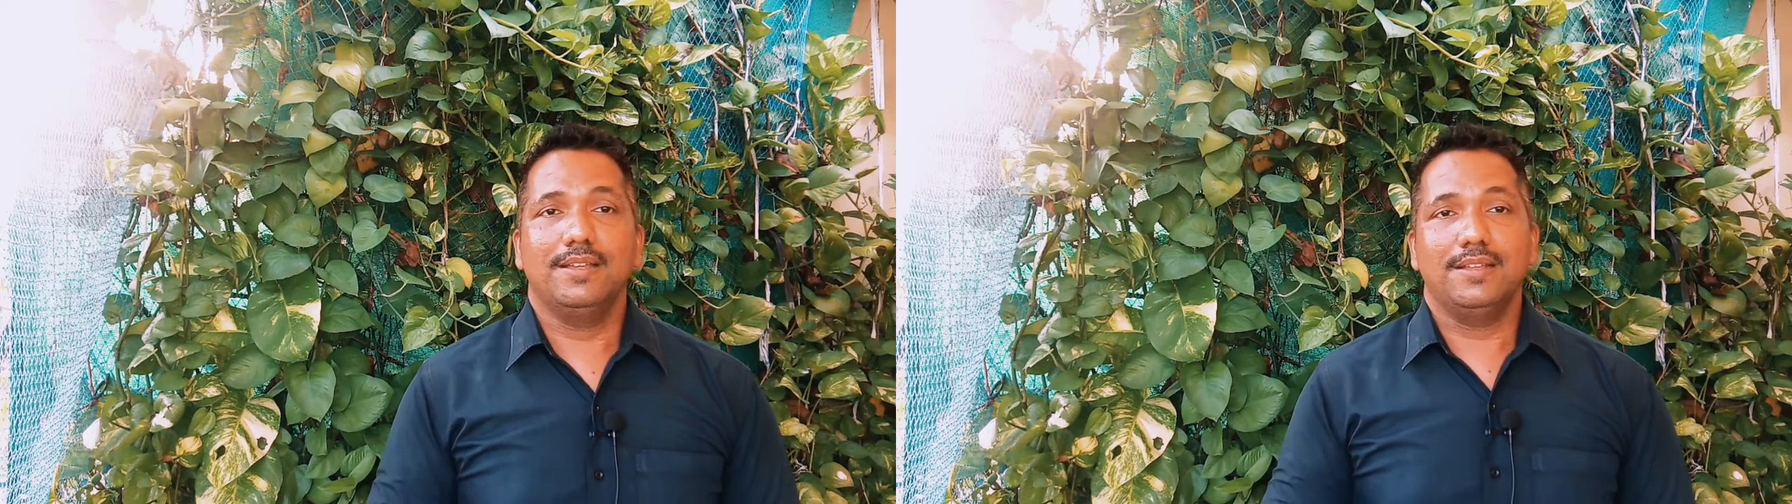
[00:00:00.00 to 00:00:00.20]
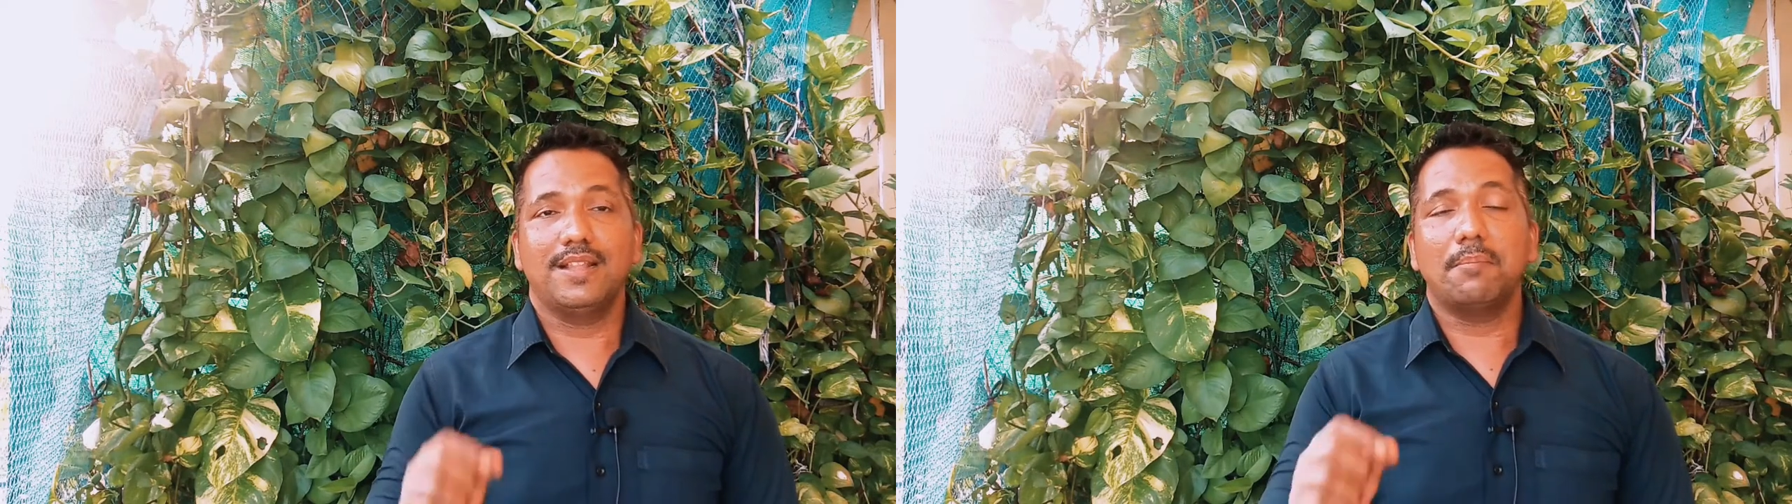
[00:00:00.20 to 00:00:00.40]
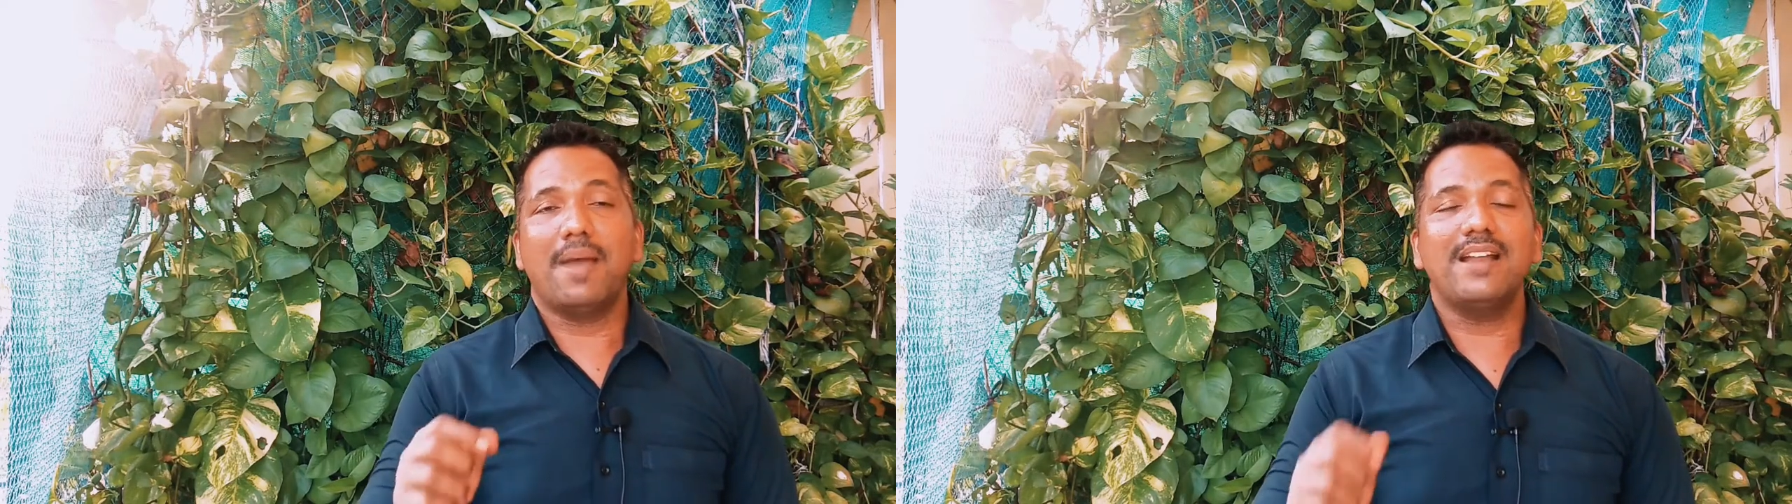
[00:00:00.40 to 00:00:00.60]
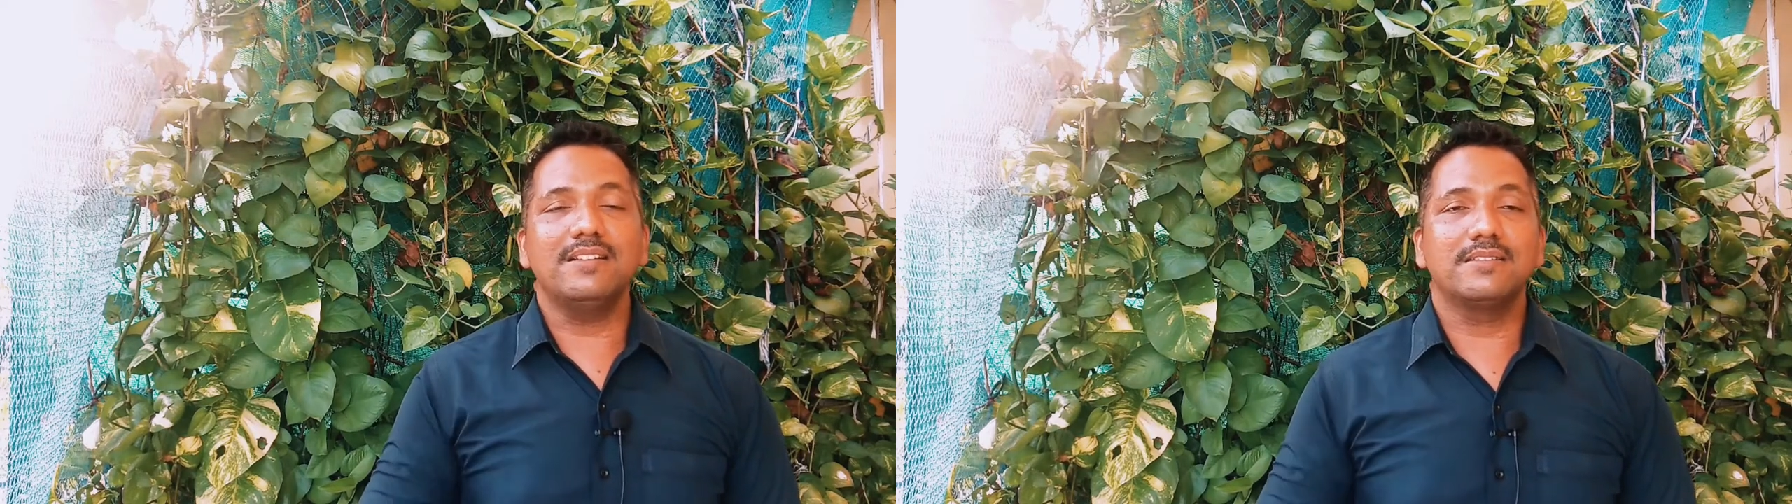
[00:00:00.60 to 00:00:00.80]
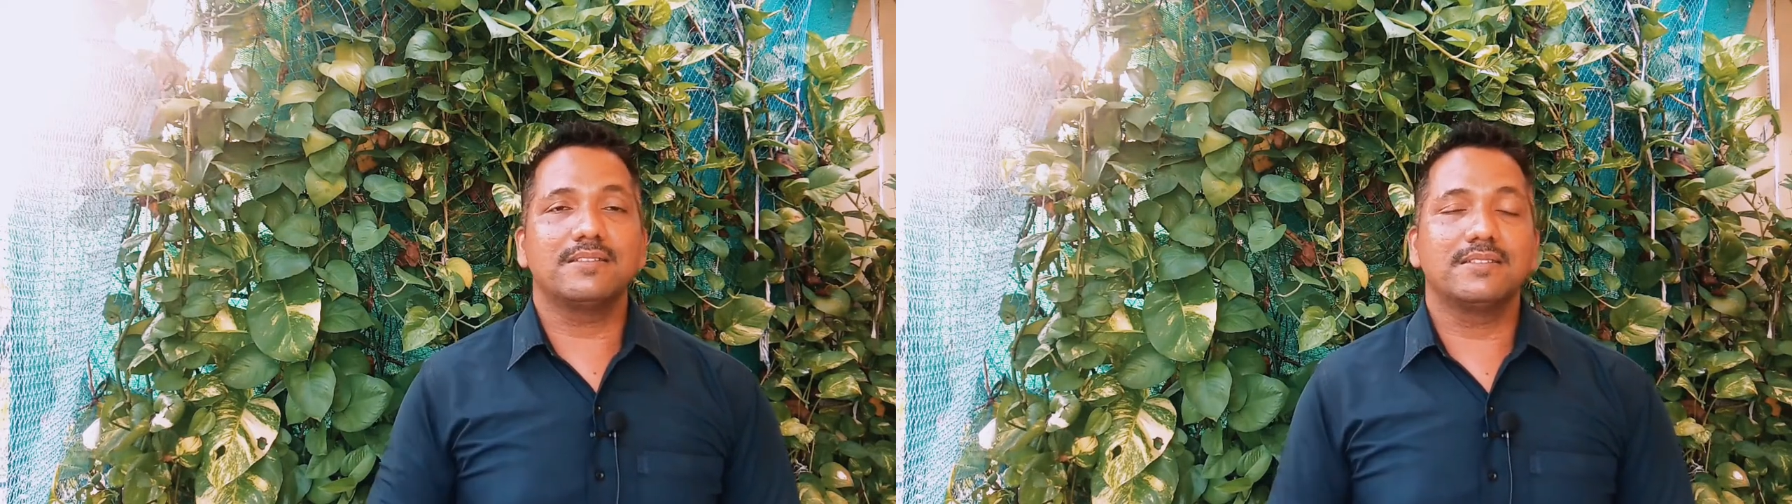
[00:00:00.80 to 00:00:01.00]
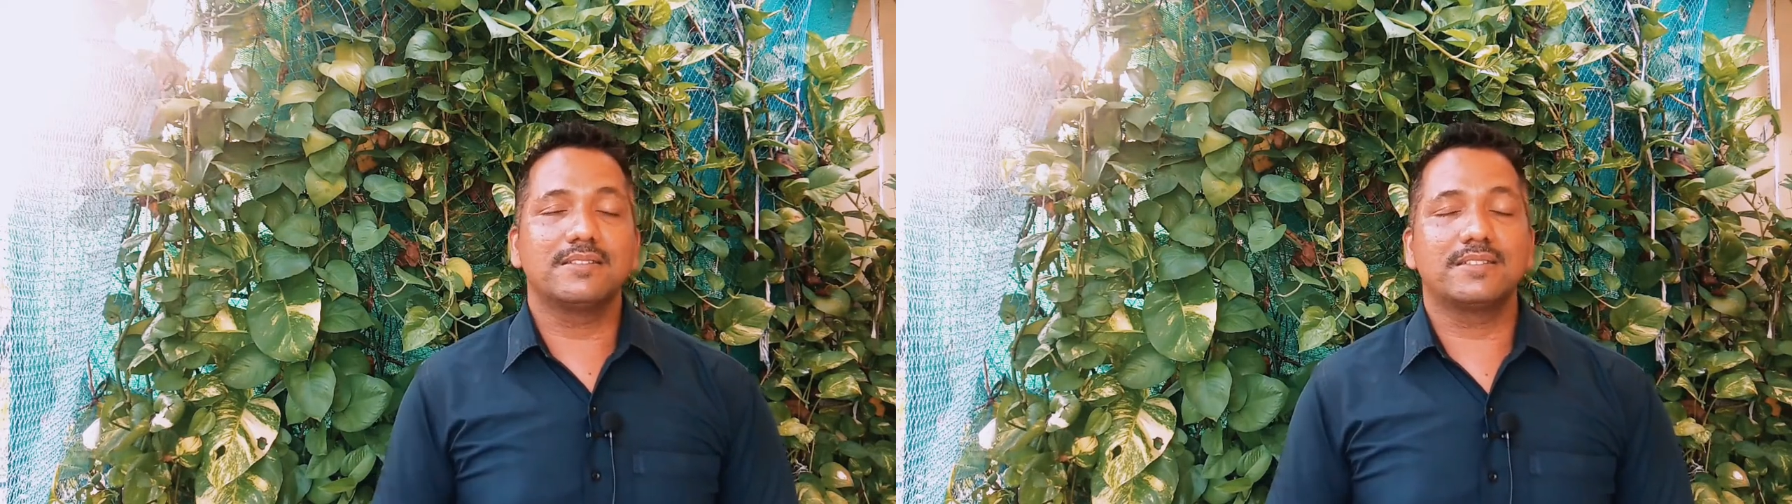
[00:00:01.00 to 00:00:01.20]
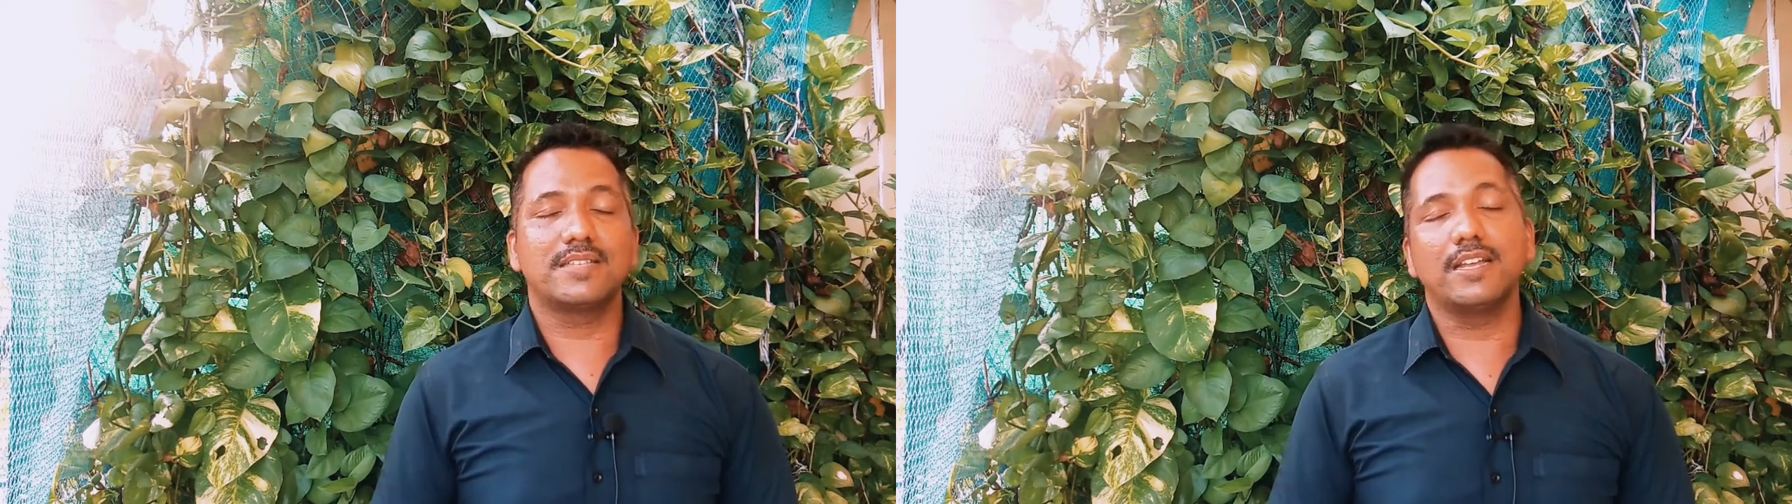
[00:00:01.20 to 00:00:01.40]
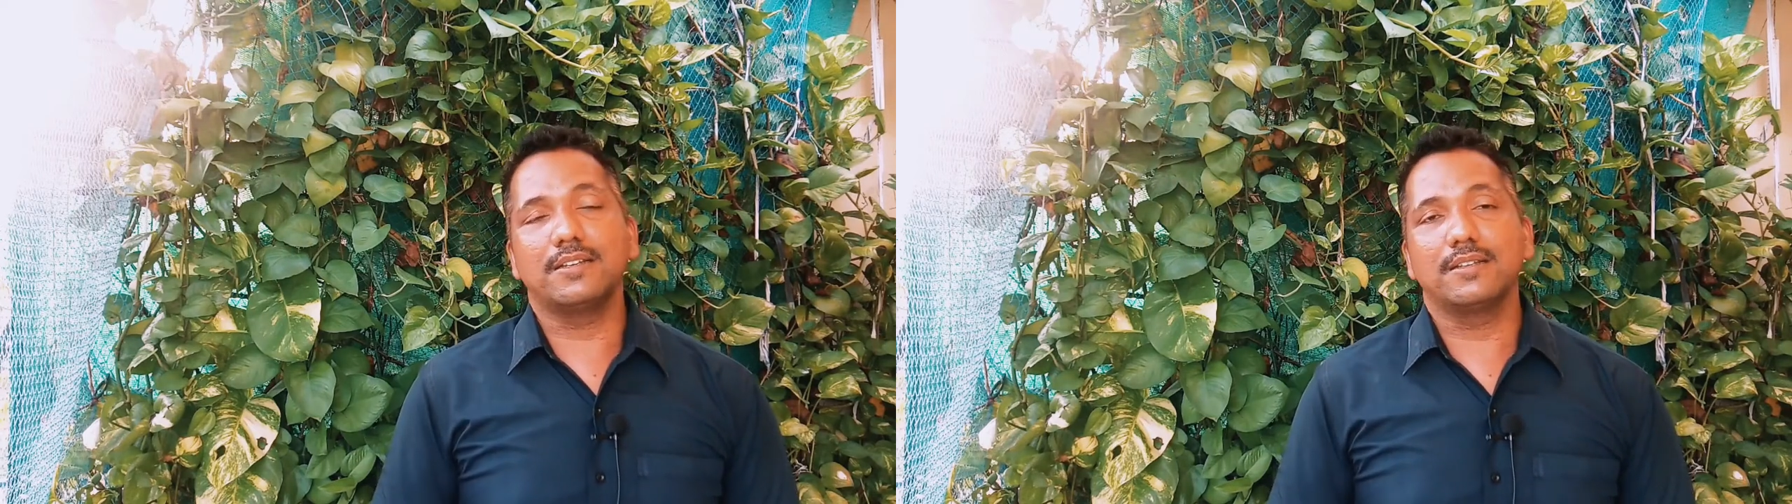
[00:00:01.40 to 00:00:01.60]
The man
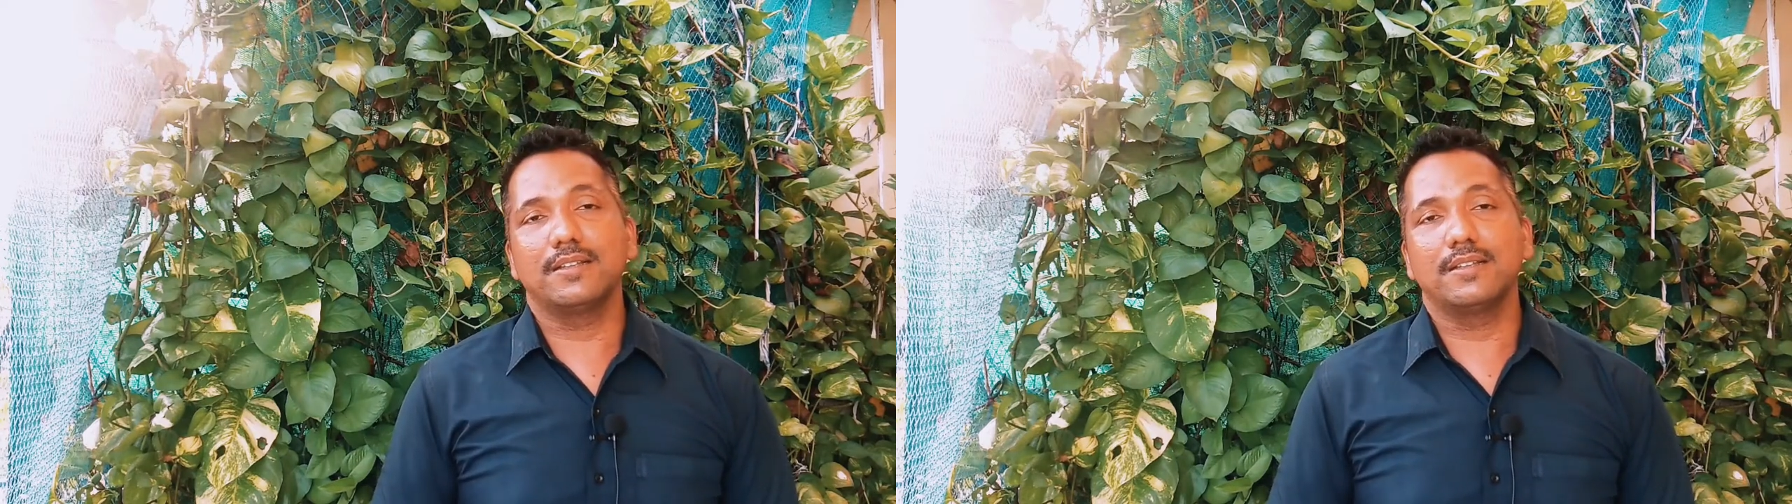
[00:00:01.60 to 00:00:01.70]
said,